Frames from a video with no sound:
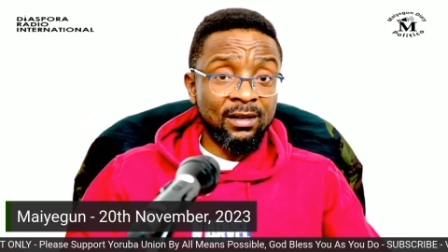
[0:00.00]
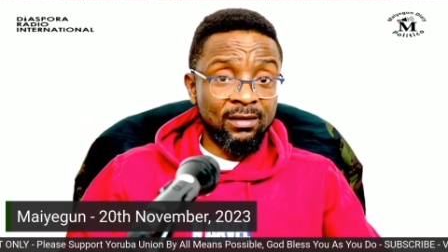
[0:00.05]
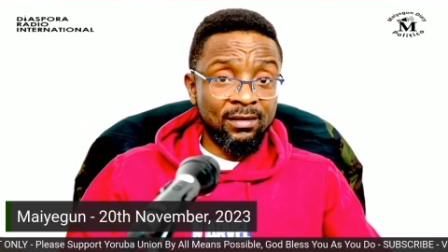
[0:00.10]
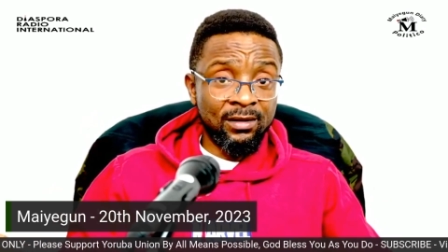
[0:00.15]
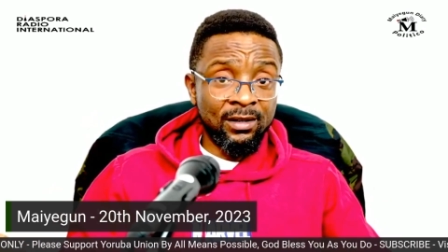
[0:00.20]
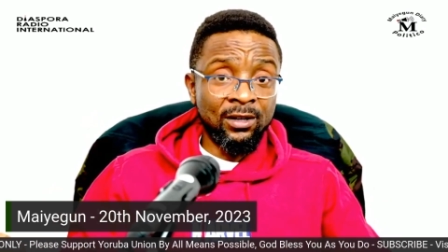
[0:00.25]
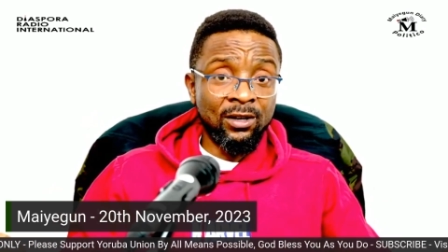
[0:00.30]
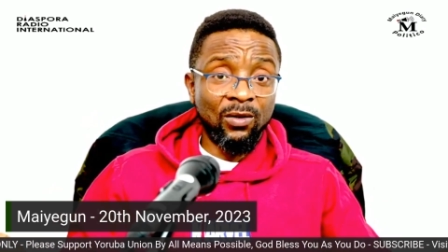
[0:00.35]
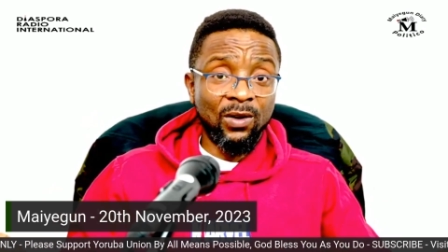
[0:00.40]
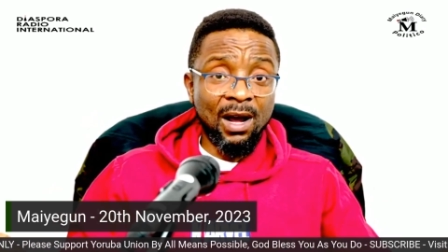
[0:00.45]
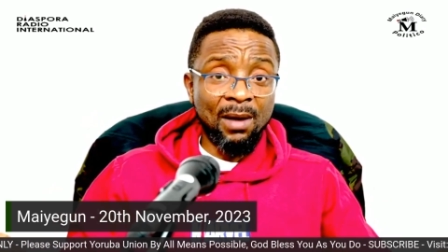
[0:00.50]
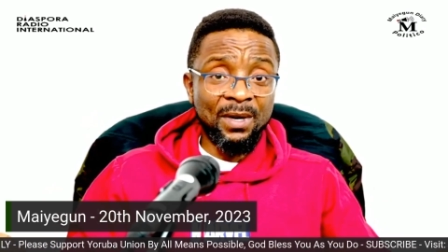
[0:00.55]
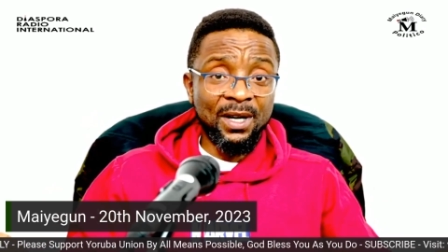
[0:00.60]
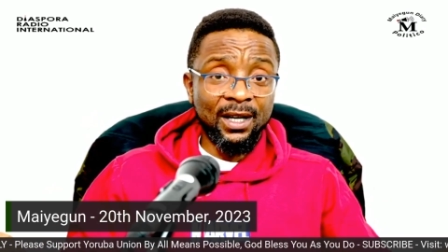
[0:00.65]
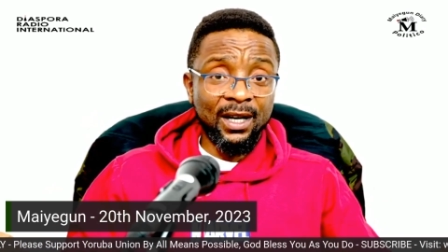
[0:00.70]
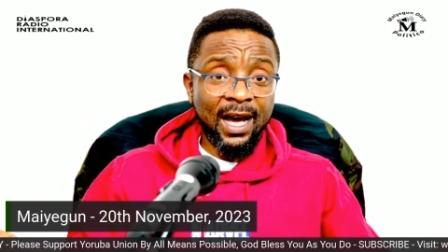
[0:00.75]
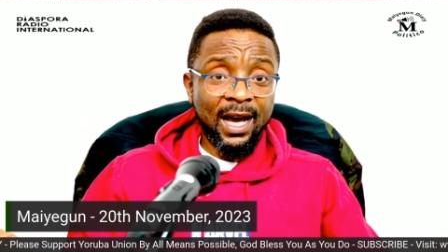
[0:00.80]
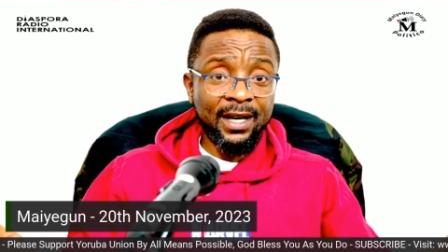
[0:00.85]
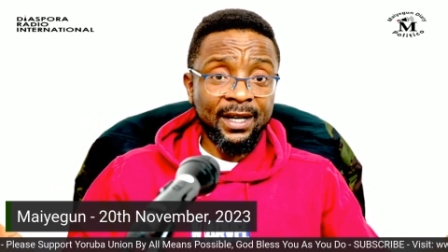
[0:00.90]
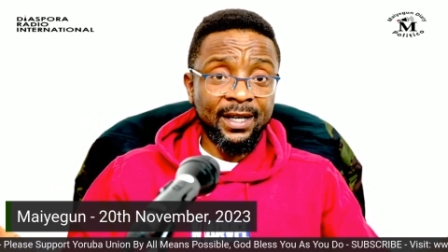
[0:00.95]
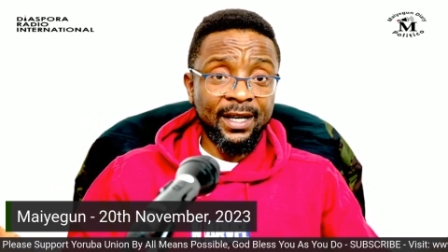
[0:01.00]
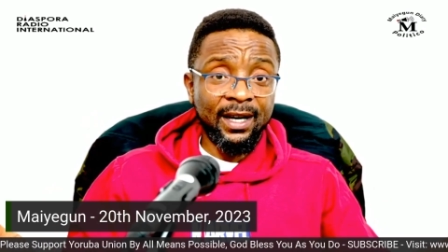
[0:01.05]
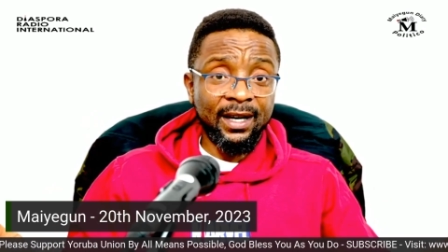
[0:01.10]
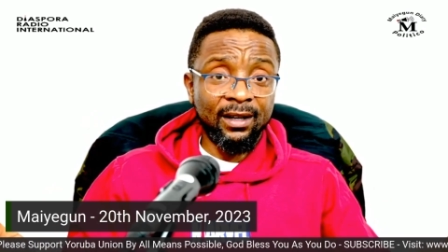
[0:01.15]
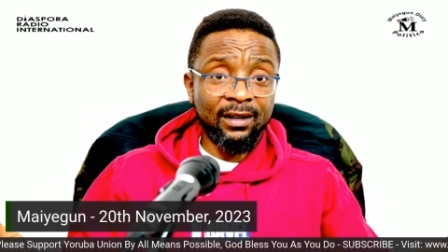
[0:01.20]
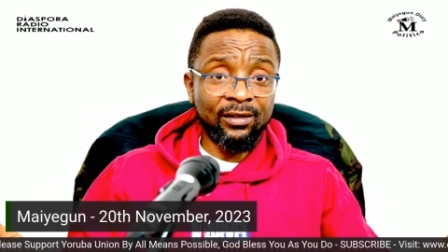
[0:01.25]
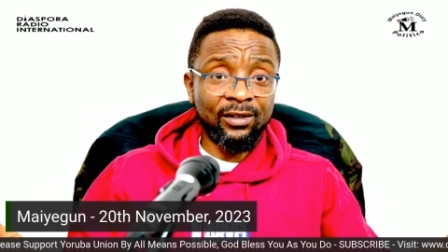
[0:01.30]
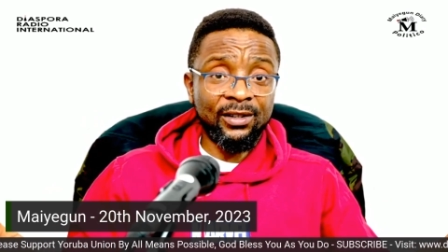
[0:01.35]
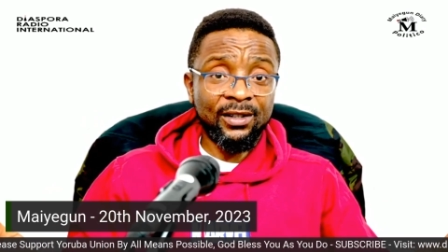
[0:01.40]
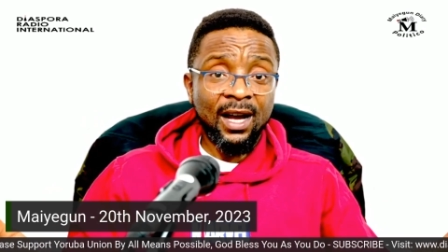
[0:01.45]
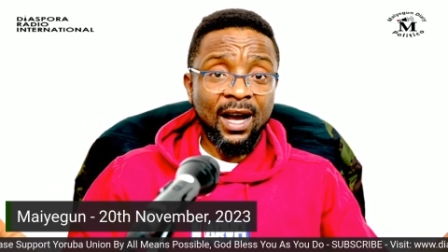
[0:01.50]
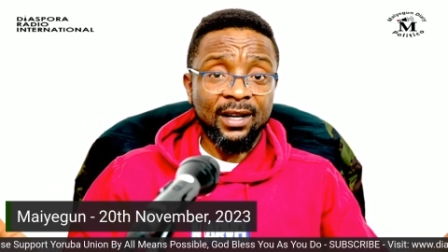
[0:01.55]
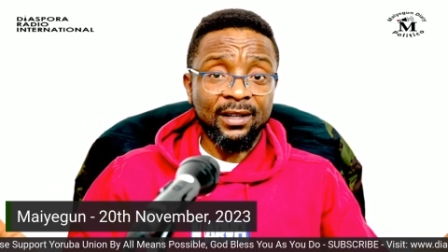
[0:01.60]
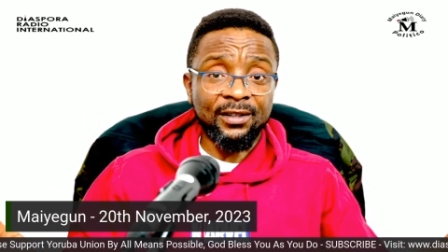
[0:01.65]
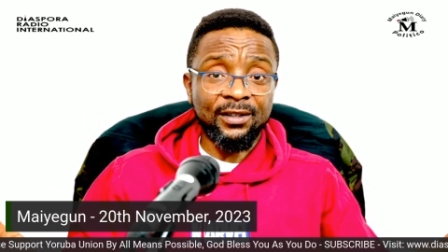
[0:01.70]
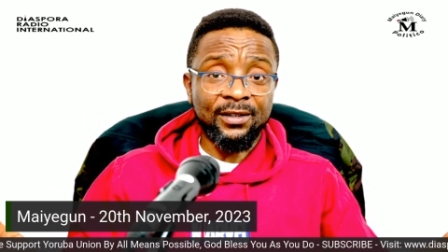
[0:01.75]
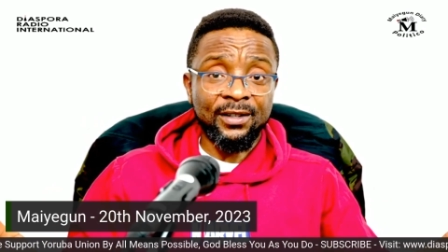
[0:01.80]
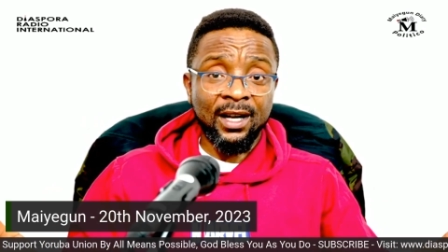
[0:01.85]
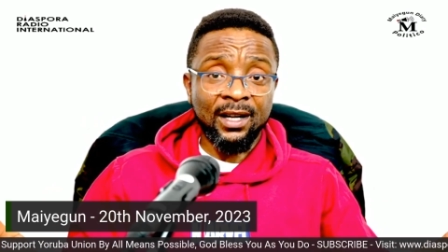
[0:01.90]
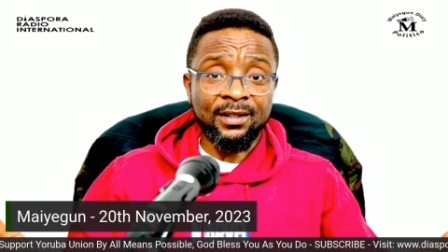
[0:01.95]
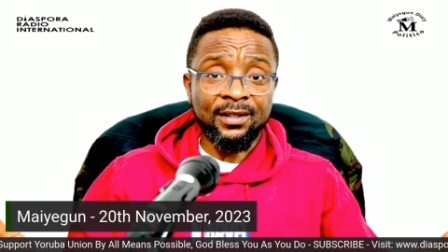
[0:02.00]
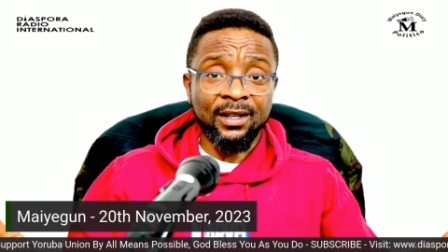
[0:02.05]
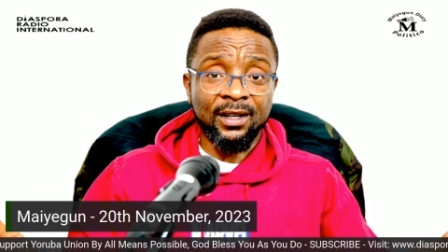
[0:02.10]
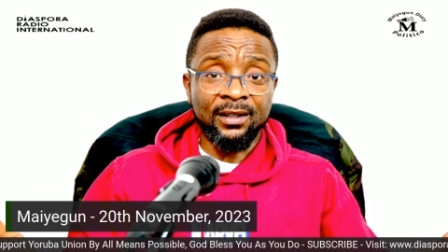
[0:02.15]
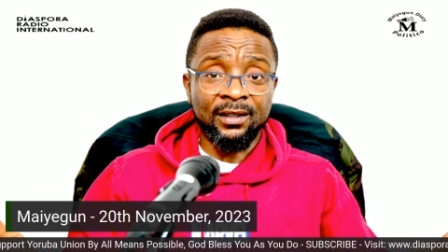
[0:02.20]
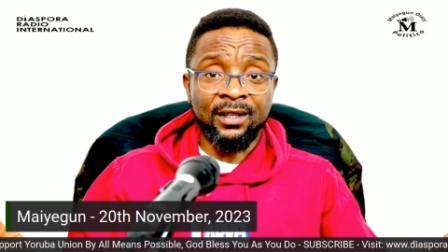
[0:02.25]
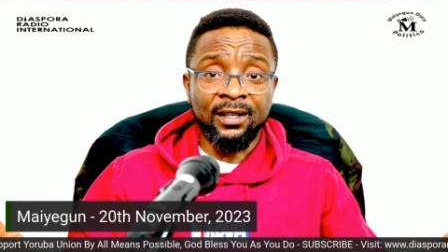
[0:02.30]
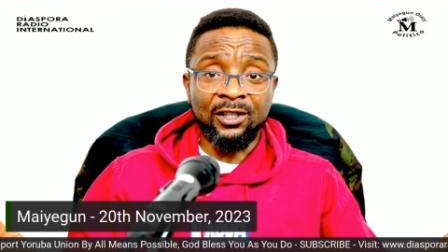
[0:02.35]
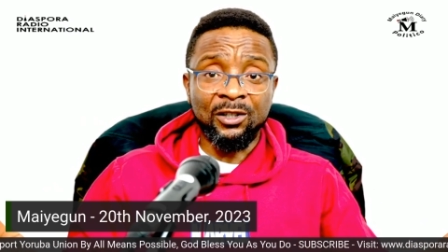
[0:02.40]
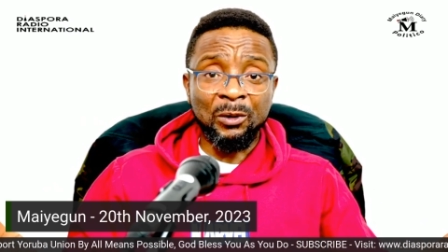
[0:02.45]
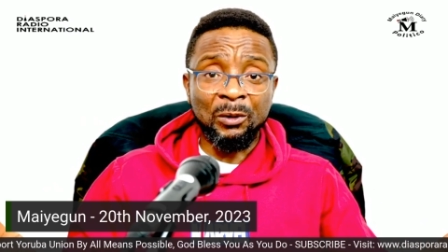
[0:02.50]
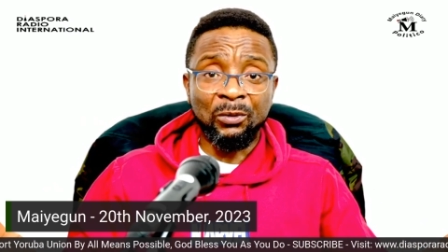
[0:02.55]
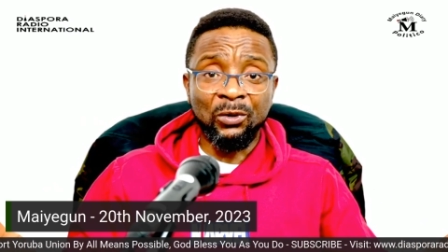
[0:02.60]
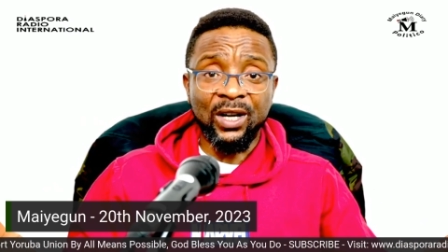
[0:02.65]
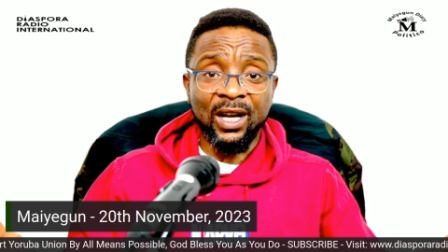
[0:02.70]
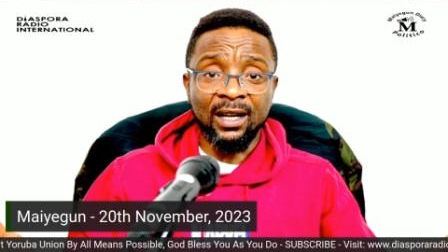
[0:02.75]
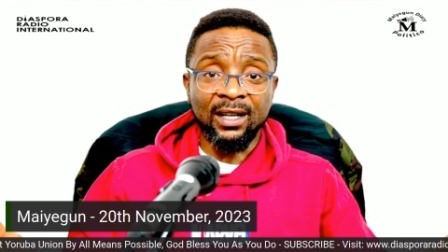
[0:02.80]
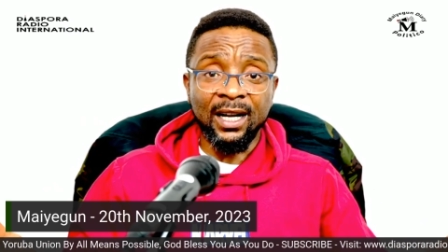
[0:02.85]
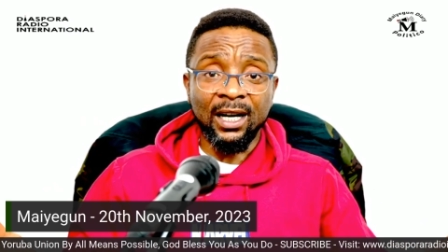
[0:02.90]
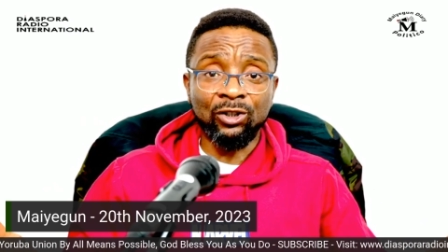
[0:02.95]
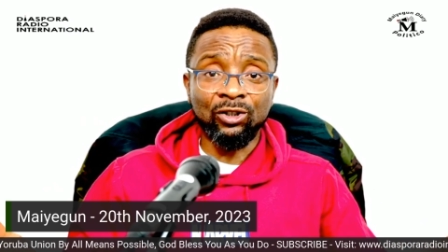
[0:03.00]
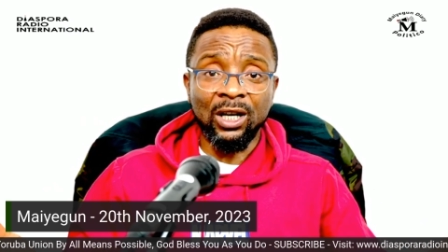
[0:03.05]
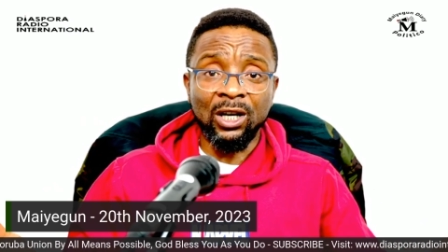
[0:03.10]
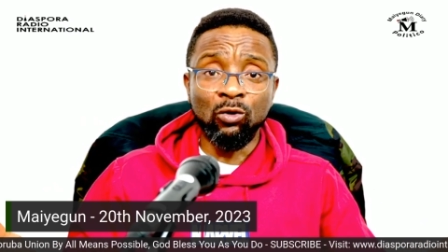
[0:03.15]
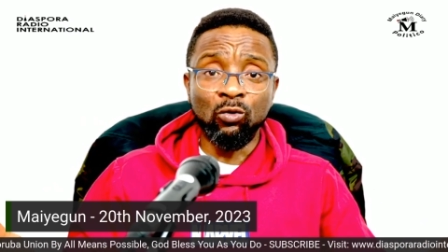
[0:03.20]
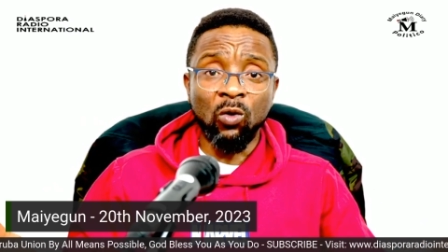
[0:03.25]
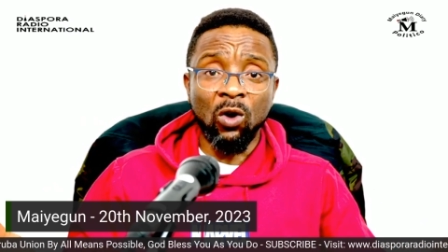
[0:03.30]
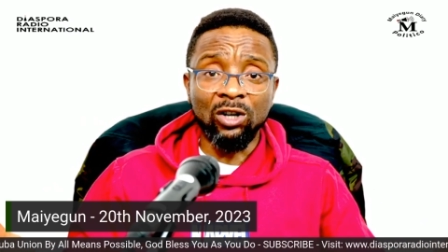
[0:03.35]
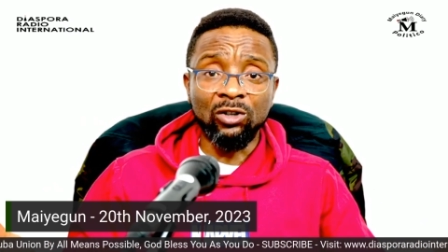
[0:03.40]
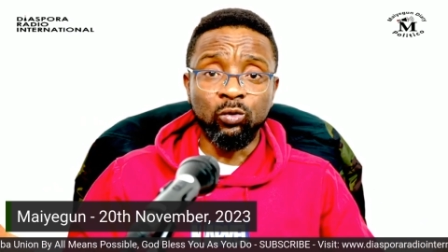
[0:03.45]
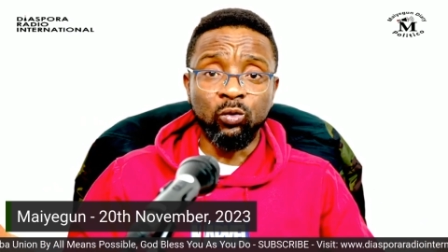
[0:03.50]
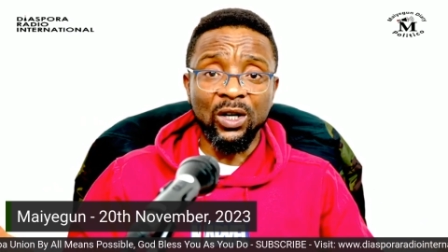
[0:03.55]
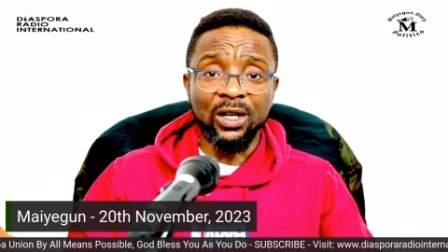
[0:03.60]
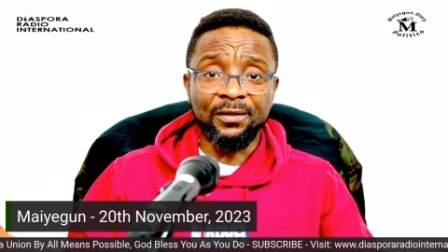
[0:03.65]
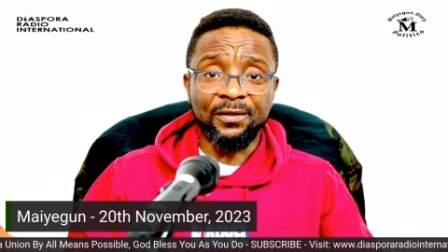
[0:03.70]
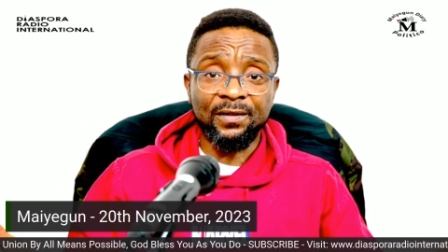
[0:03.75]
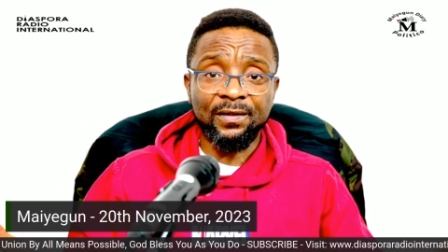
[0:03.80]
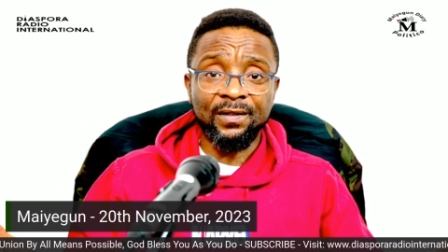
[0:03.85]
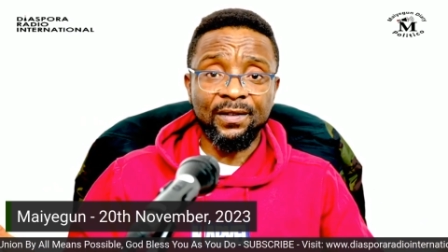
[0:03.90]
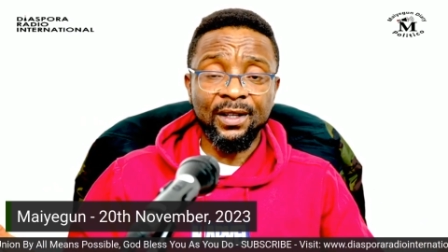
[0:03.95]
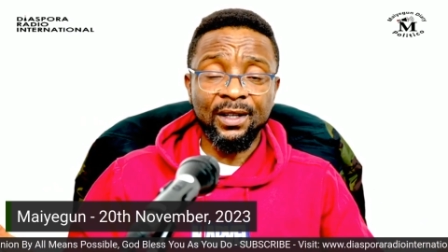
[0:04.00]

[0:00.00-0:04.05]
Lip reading: You know what I mean? Like stats that these people can actually work with,